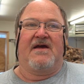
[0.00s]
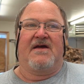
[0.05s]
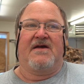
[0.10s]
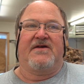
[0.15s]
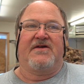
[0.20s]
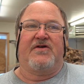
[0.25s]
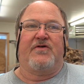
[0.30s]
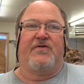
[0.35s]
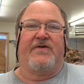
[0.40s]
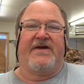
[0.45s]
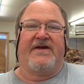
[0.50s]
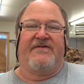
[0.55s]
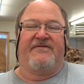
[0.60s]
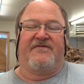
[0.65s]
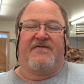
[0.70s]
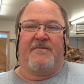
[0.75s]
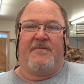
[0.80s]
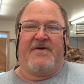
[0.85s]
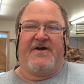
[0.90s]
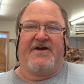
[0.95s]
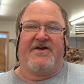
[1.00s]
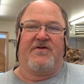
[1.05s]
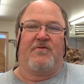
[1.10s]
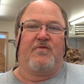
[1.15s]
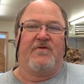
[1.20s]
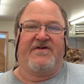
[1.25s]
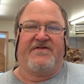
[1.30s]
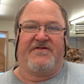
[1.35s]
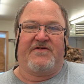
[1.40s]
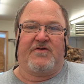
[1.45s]
You get familiar
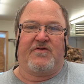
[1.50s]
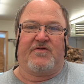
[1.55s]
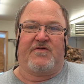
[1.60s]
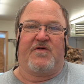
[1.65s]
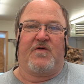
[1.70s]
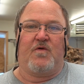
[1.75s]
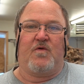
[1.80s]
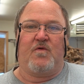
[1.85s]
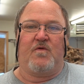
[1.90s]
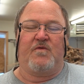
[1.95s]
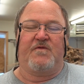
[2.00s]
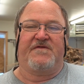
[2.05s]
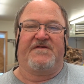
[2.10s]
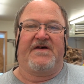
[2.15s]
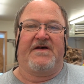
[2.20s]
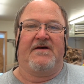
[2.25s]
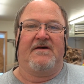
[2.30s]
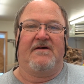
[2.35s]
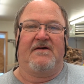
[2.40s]
with your tools.